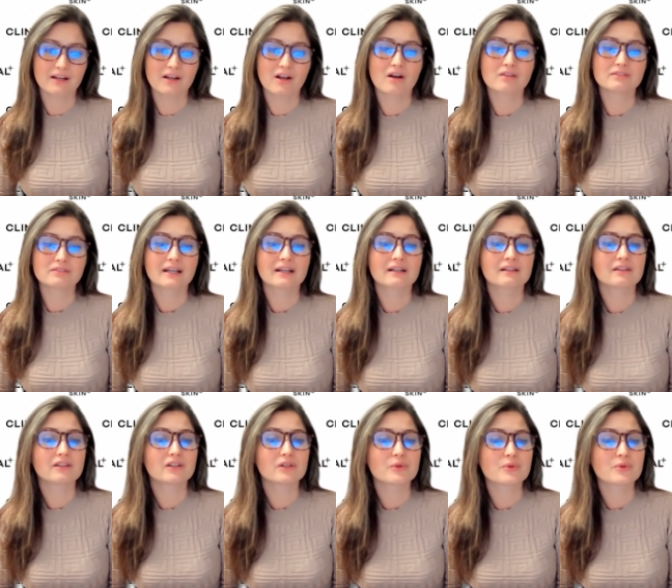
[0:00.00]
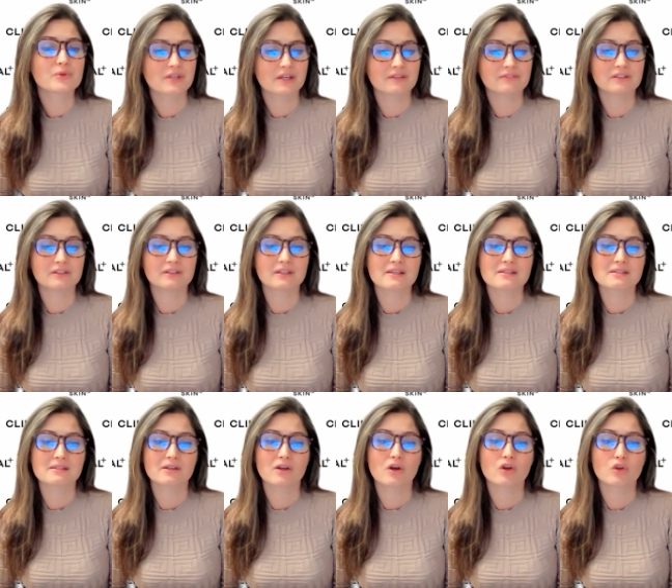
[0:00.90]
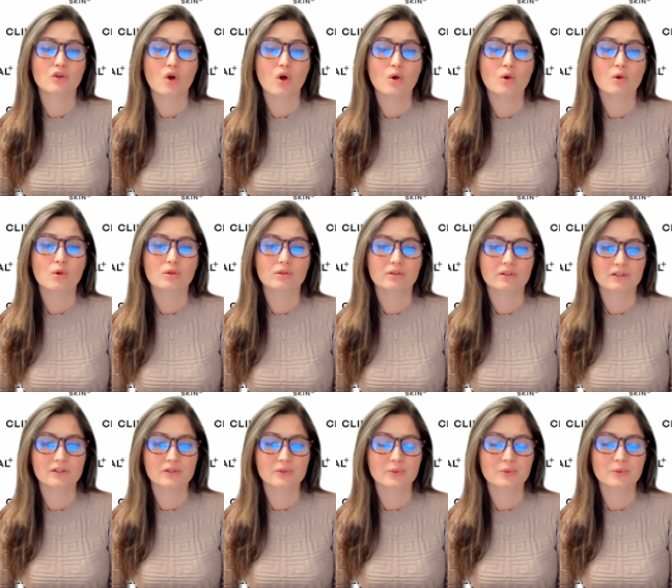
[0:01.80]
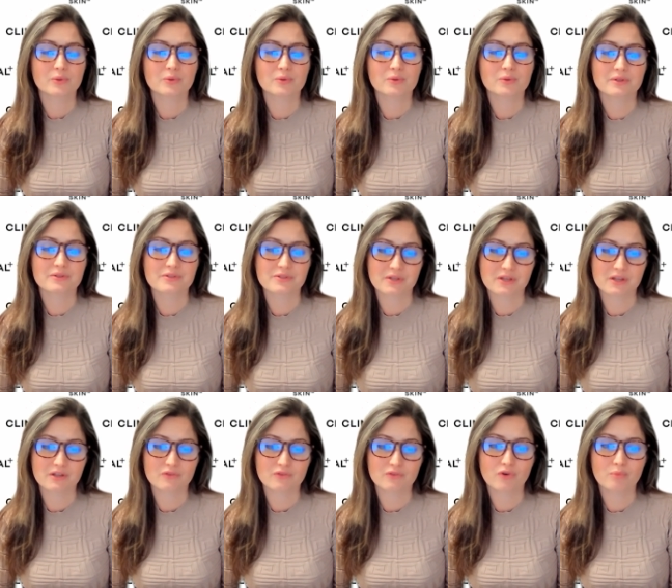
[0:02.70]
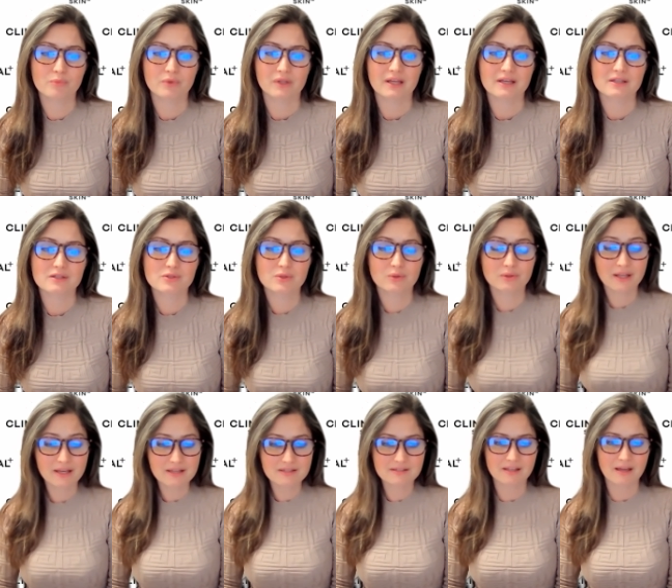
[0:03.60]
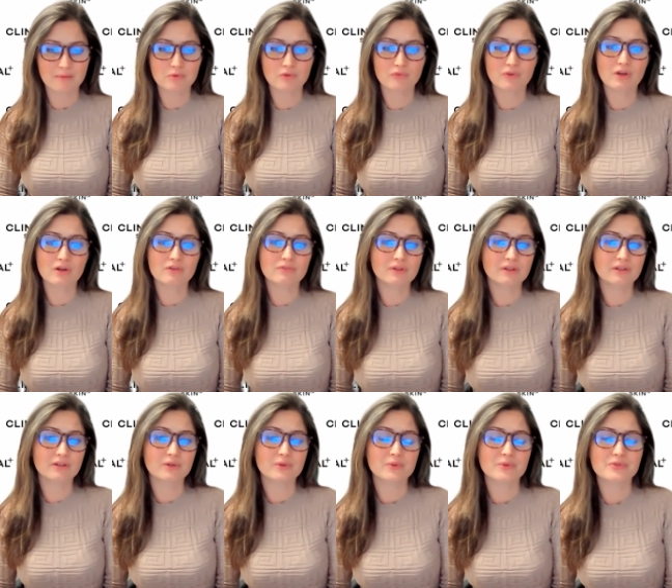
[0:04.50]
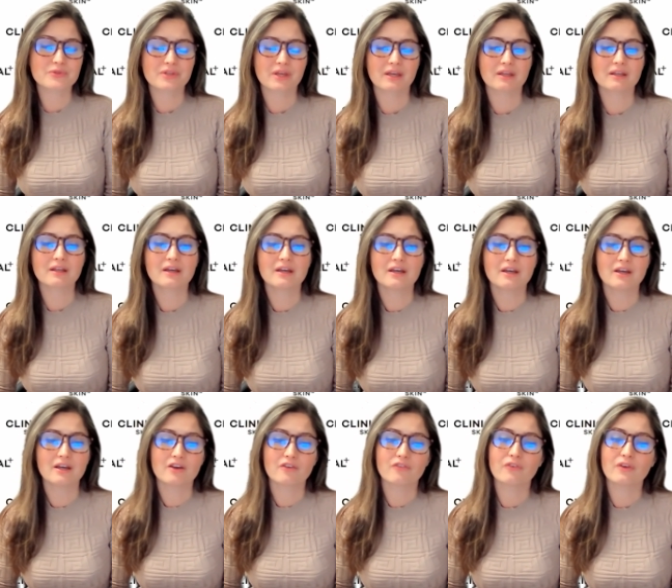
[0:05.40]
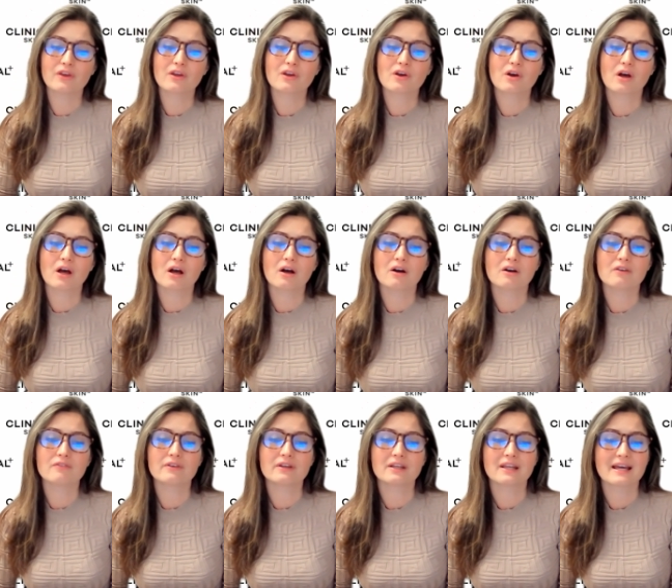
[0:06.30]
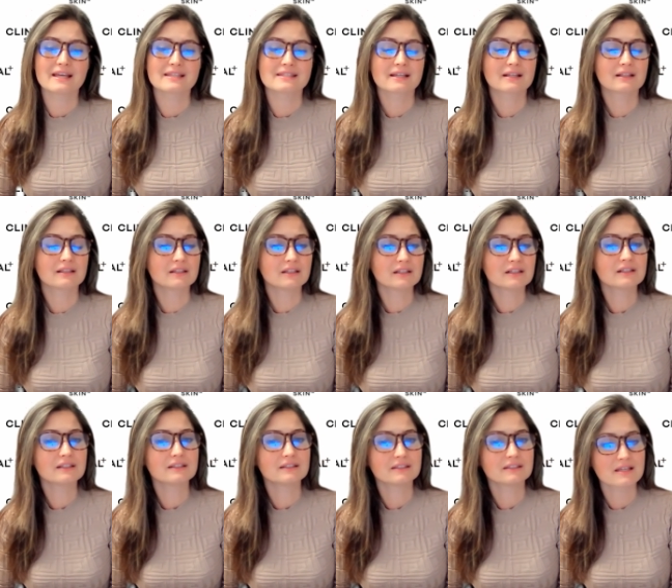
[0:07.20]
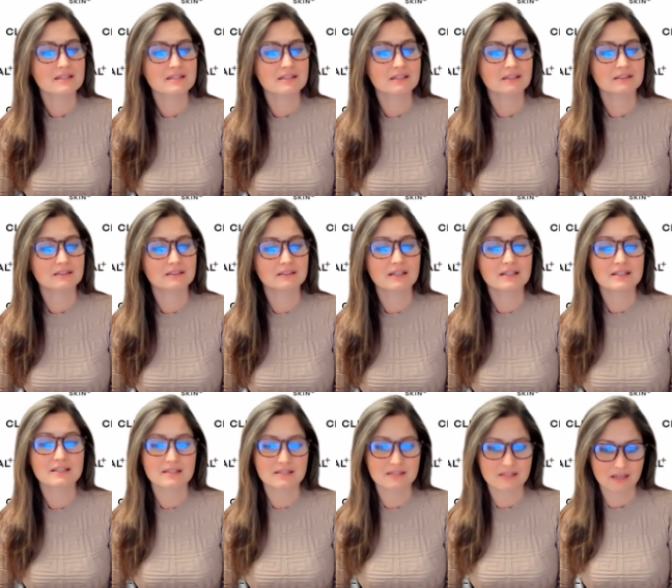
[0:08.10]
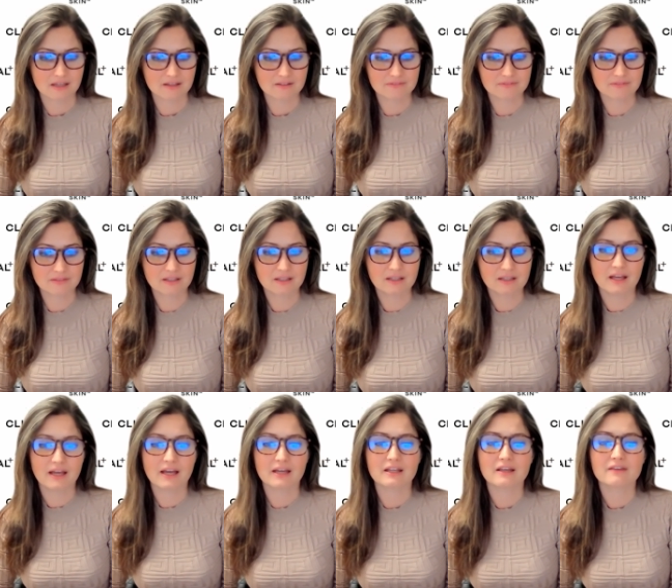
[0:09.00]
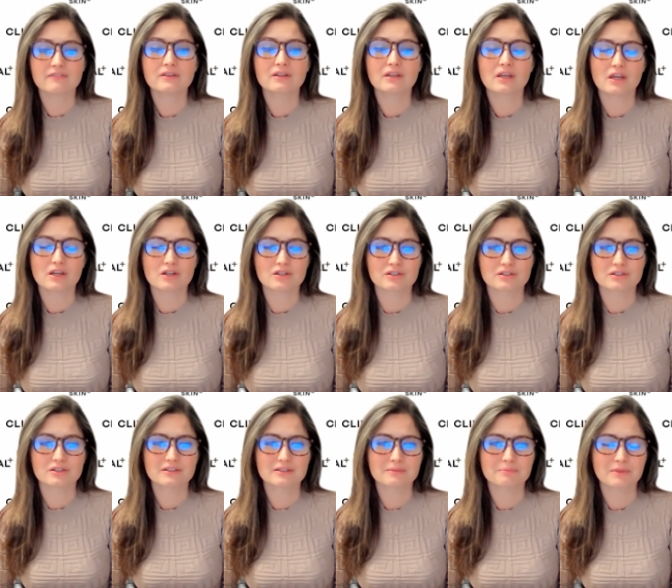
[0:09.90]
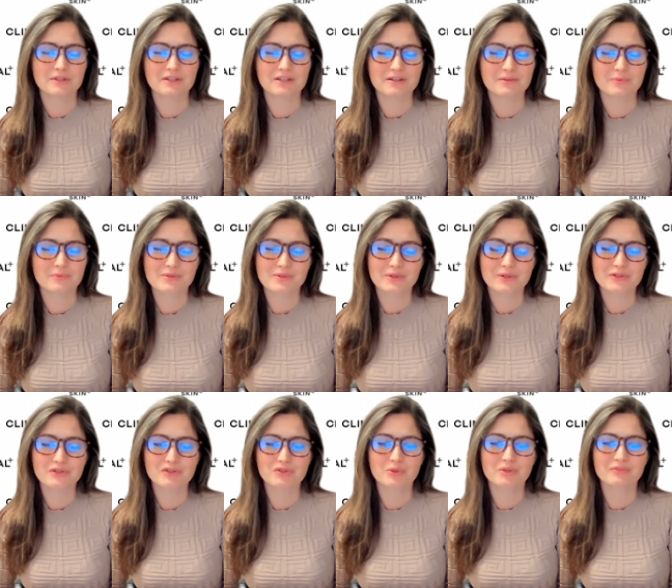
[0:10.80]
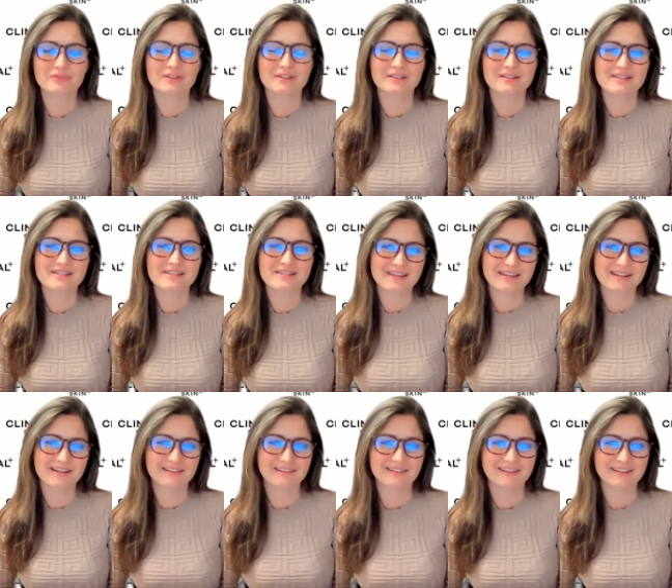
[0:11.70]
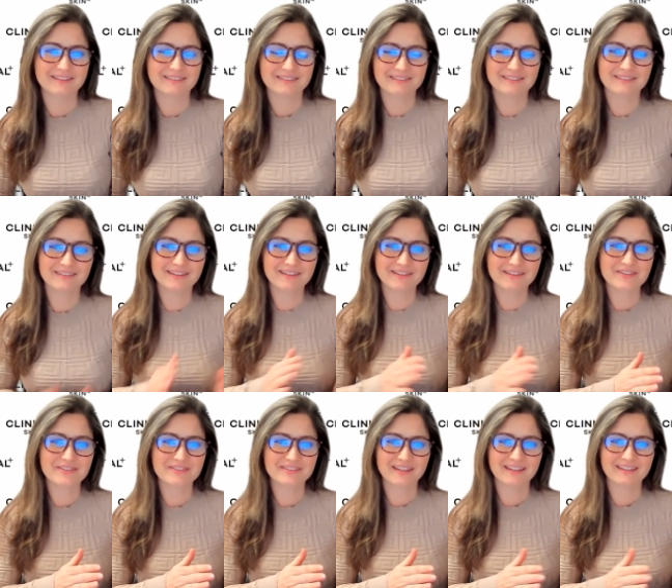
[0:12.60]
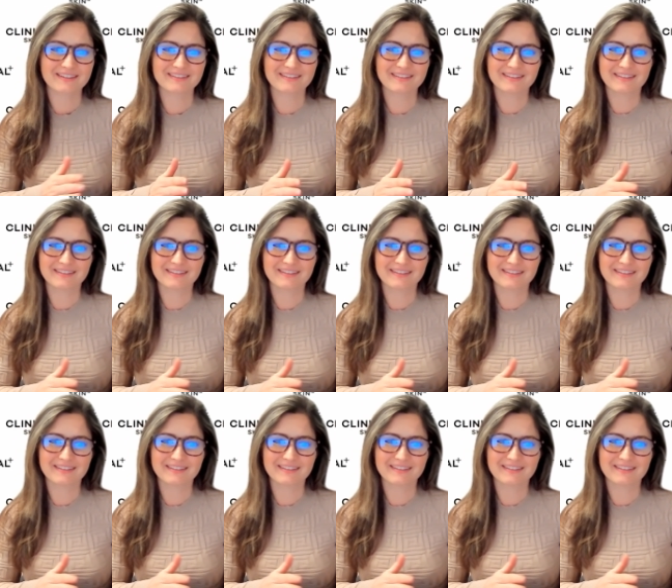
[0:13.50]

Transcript: conduct clinical safety testing on all clinical skin formulas. So next time you think of clinical skin, think of it as a clinically tested, safe, and efficacious, meaning results-driven skincare line. Clinical skin,